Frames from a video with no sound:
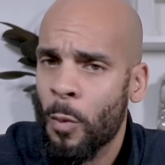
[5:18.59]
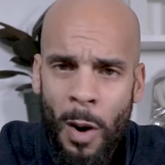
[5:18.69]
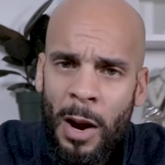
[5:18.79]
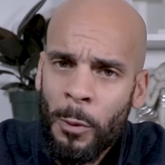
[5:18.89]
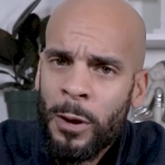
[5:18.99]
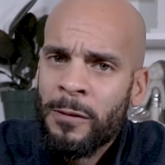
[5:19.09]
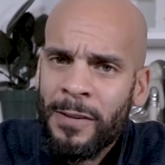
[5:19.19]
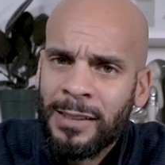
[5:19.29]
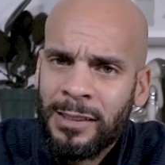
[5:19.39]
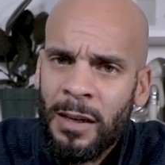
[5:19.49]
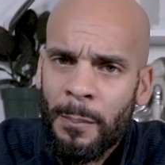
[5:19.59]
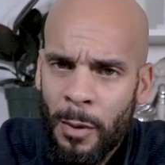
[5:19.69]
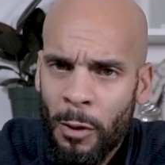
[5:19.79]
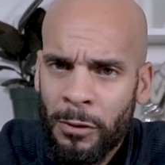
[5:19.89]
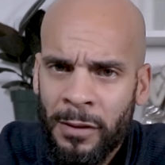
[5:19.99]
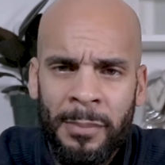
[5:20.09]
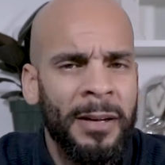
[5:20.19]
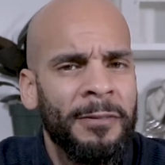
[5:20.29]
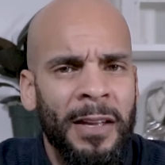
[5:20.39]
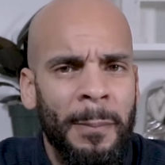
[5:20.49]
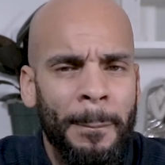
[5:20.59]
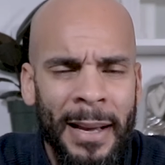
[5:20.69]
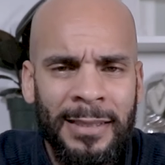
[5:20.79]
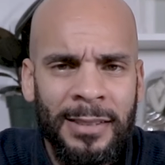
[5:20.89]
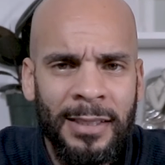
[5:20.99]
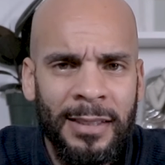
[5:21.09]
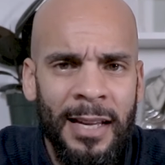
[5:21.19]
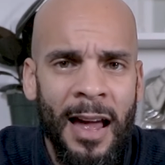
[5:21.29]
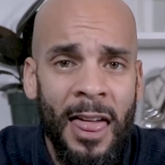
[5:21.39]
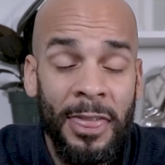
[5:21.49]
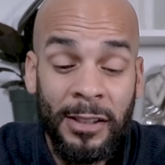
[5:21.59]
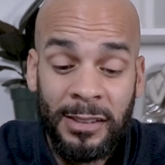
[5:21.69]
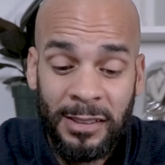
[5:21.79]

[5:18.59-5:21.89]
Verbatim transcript: Why were you investing in both of them if they're basically the